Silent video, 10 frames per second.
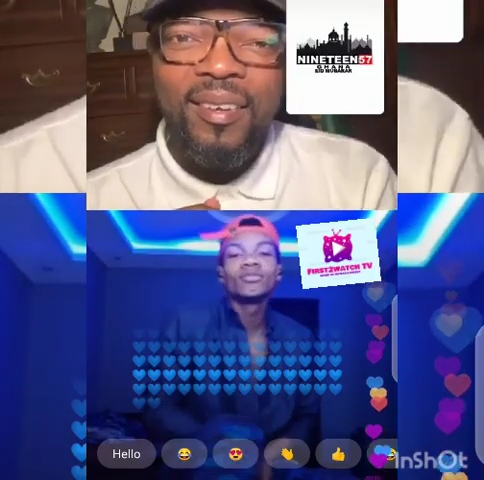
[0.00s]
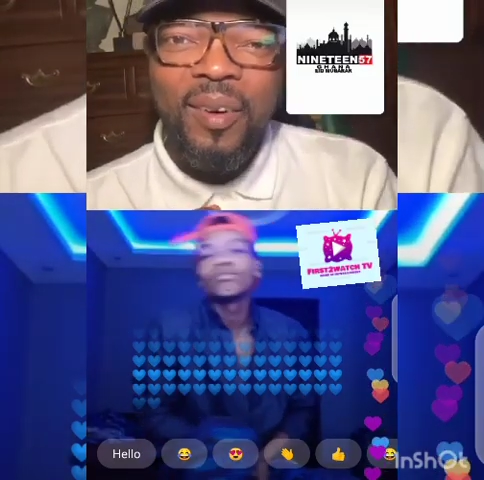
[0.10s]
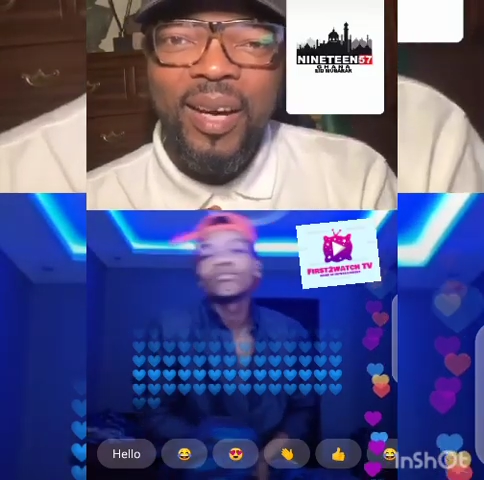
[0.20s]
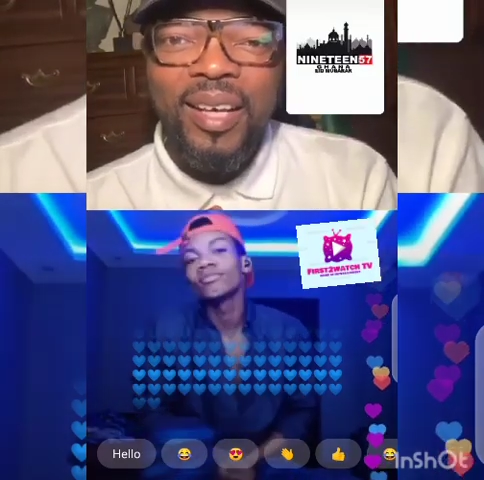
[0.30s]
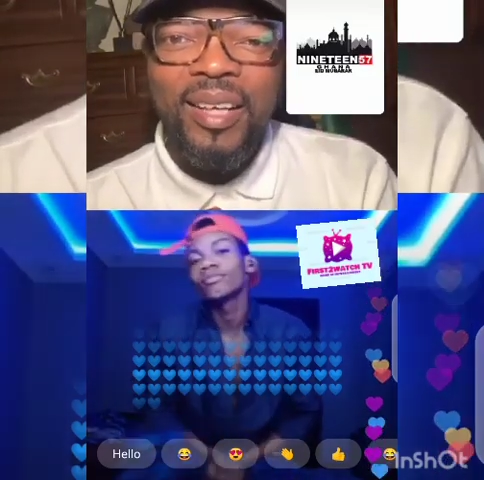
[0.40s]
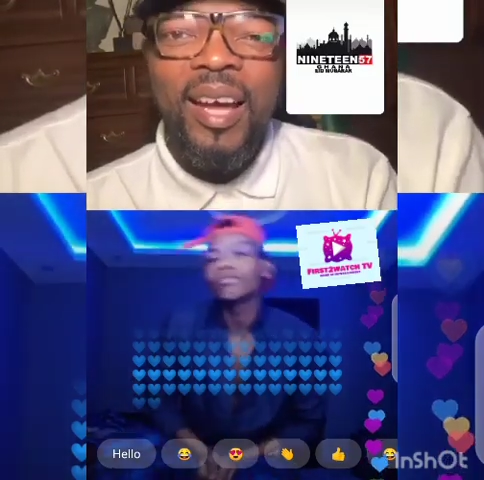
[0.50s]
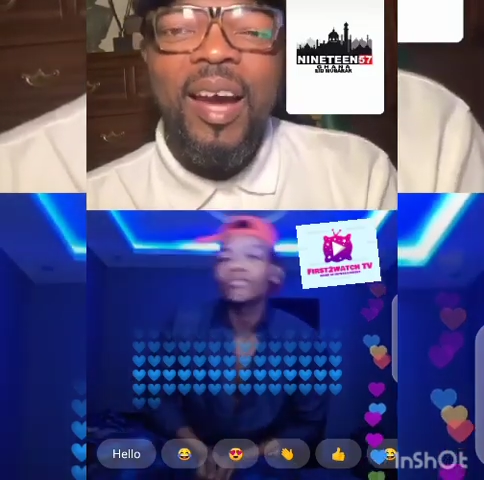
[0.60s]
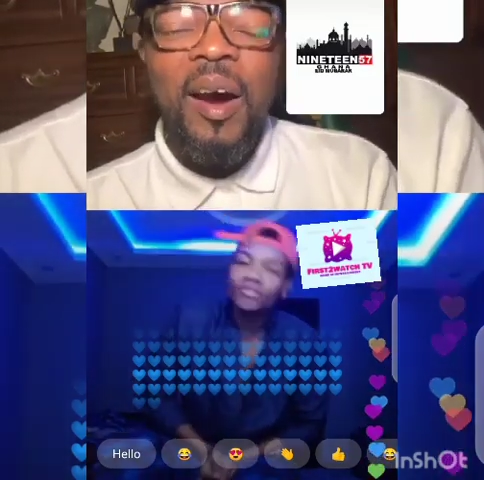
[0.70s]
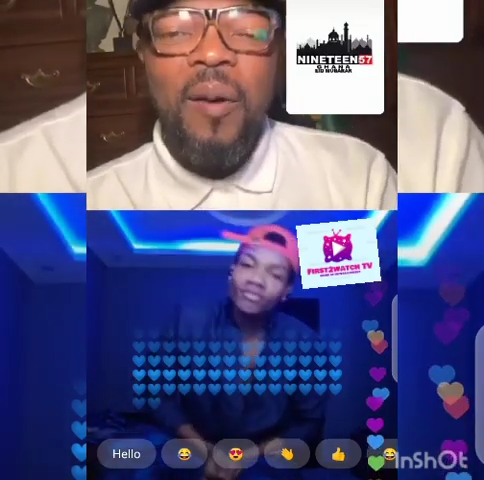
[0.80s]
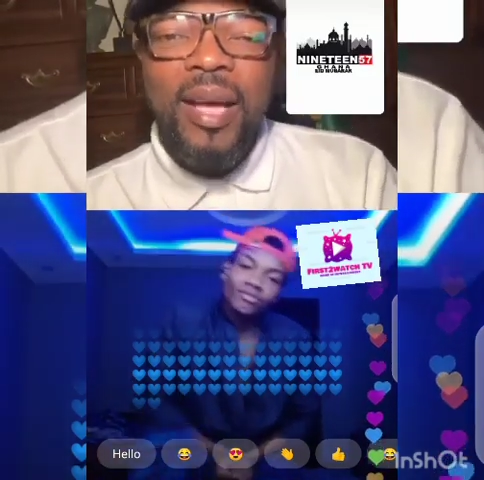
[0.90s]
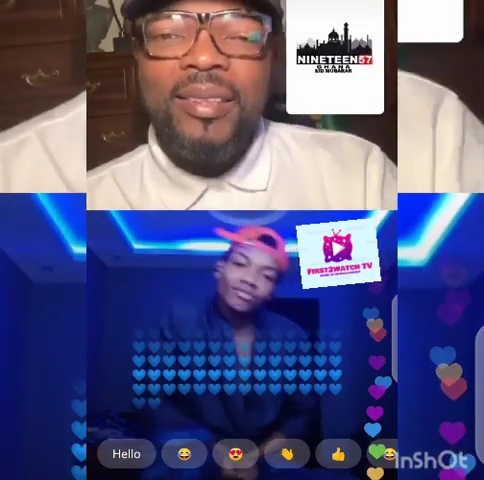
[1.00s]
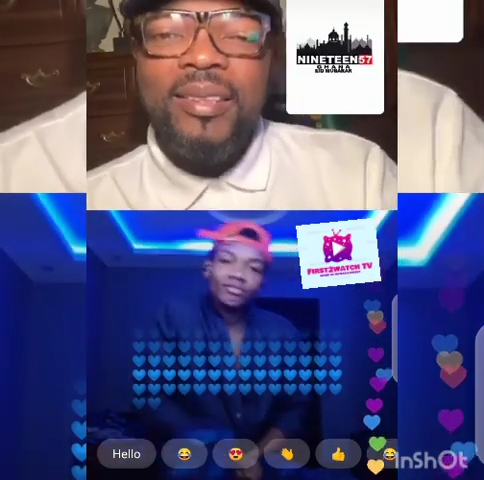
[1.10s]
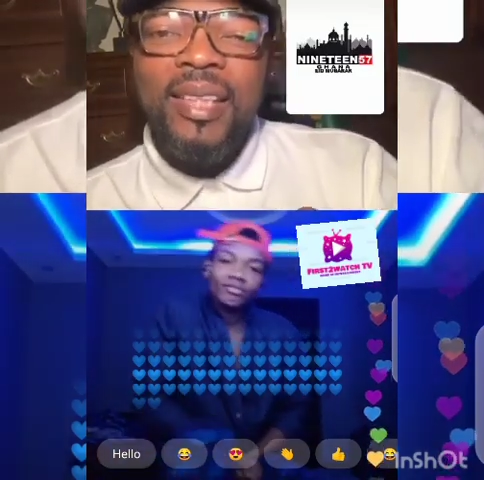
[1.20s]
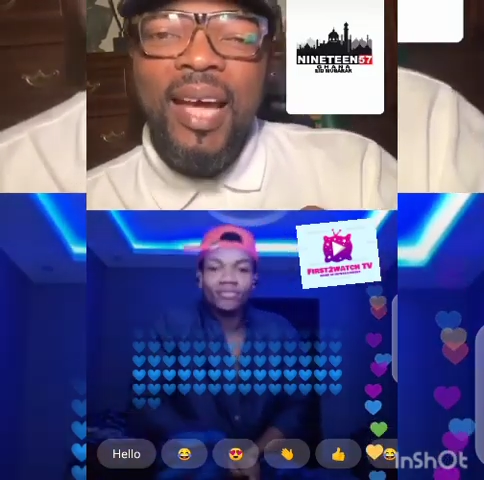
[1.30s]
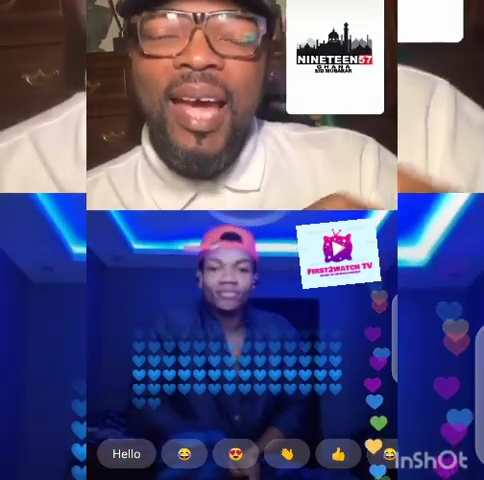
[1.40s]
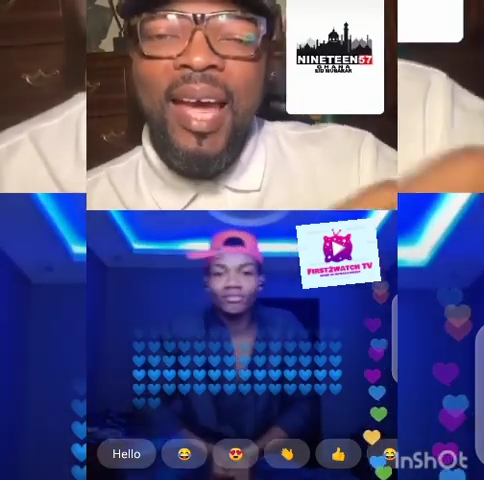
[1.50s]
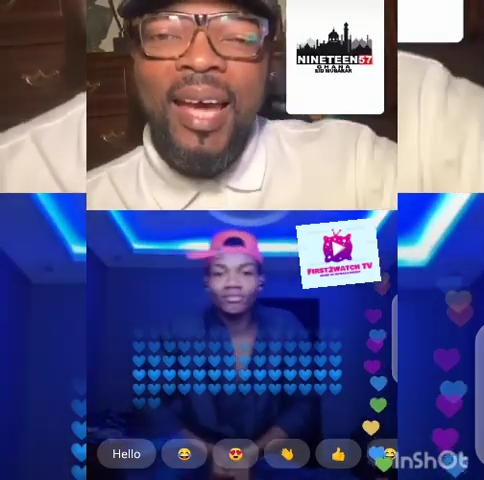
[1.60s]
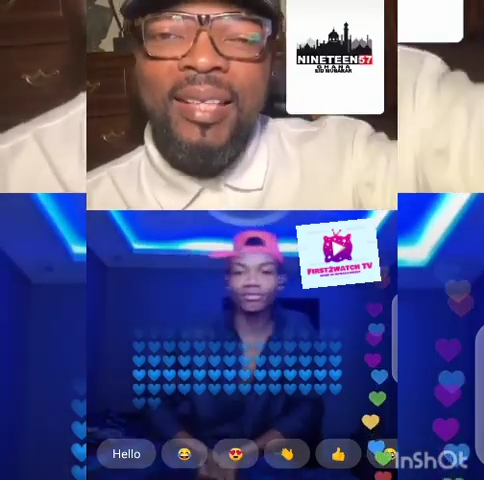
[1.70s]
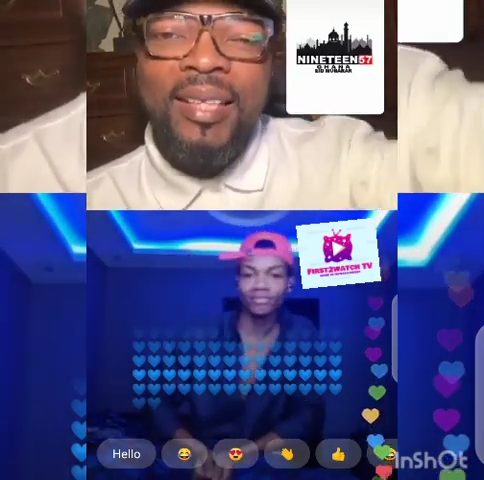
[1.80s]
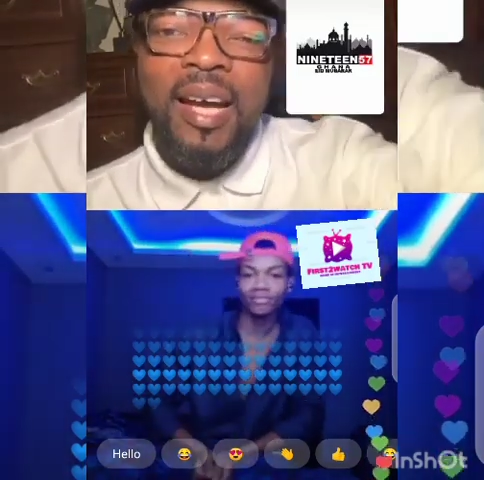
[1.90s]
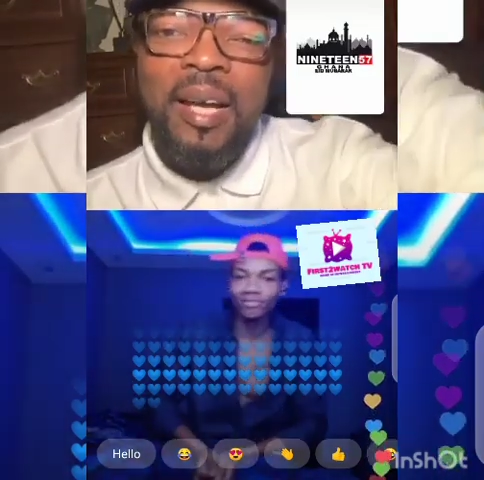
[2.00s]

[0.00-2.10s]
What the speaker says: Right. All right. Still ahead,